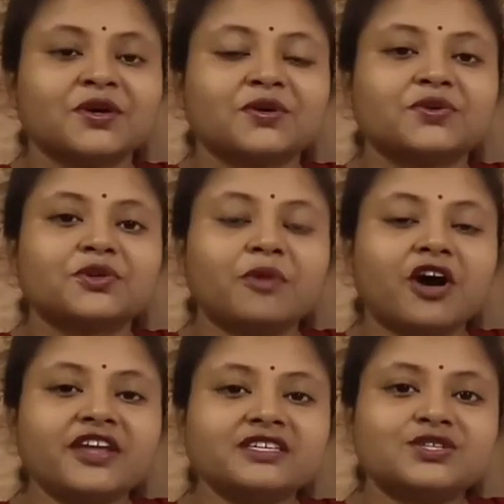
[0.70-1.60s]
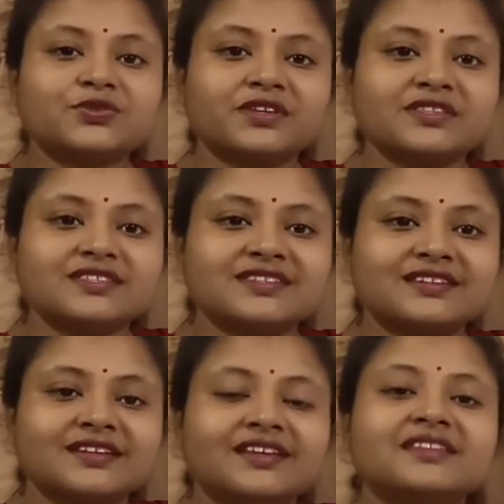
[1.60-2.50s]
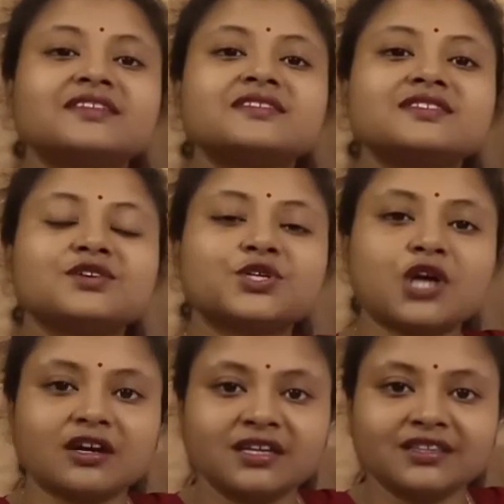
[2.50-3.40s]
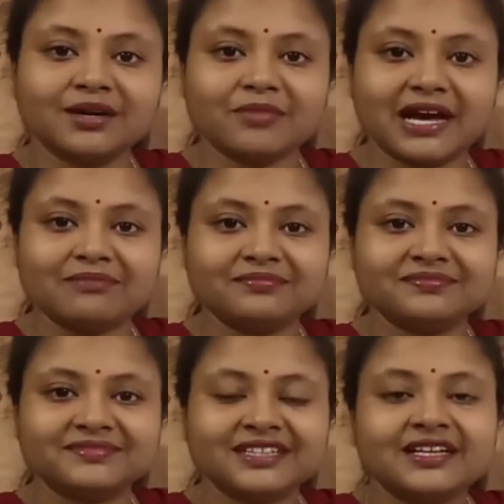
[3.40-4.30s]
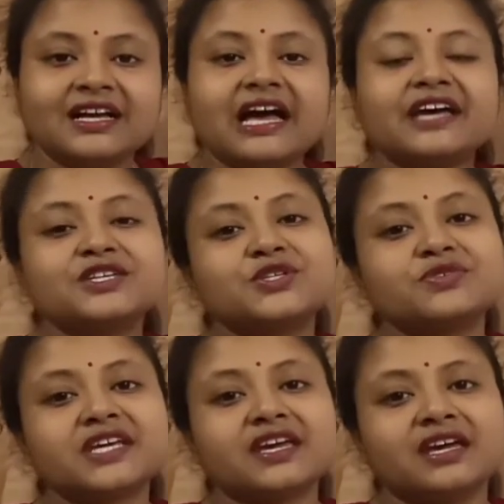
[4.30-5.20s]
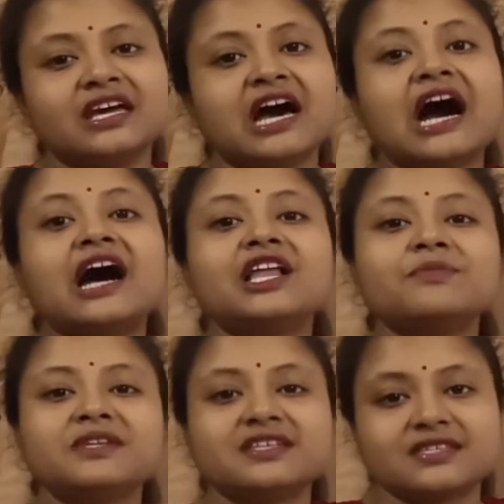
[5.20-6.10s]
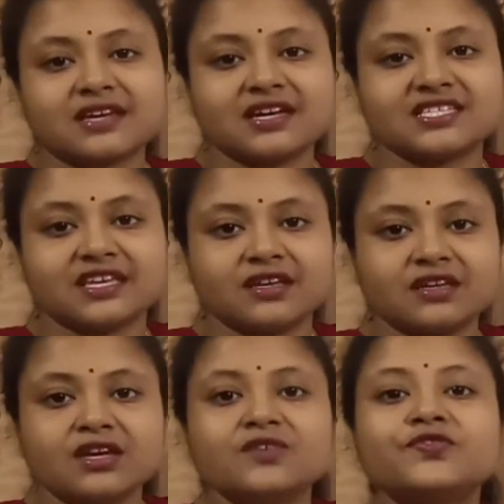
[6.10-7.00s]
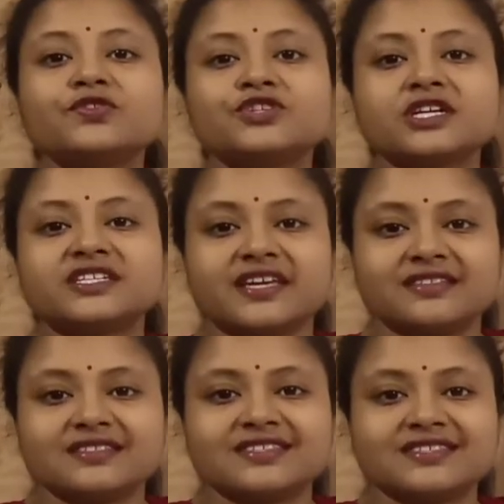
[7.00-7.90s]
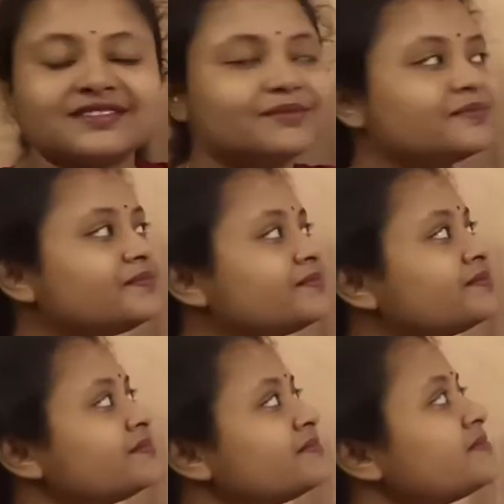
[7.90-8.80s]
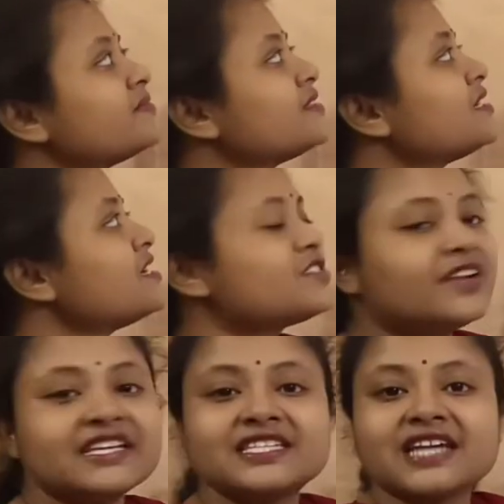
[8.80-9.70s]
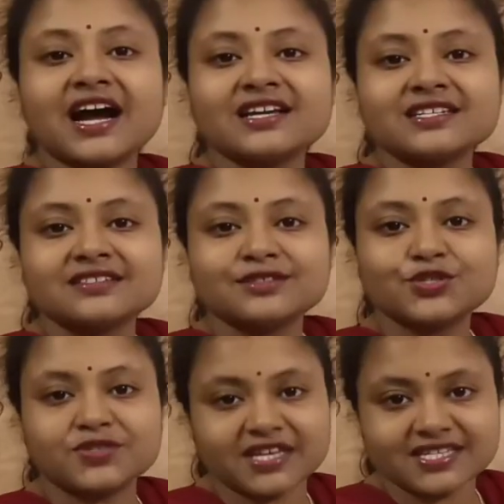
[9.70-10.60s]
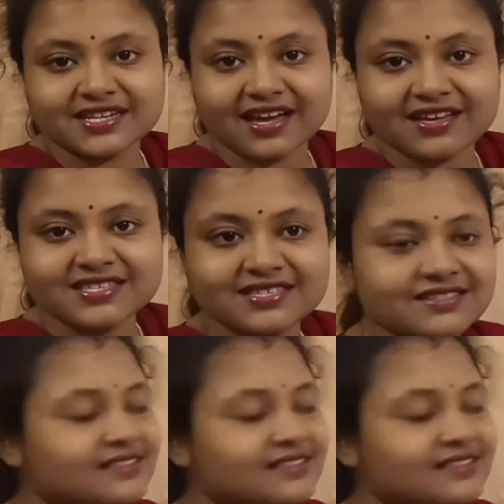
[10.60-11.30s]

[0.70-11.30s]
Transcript: Good morning, students. This is your Shanghita ma'am, and today I'll be discussing future tense. So let's start today's class.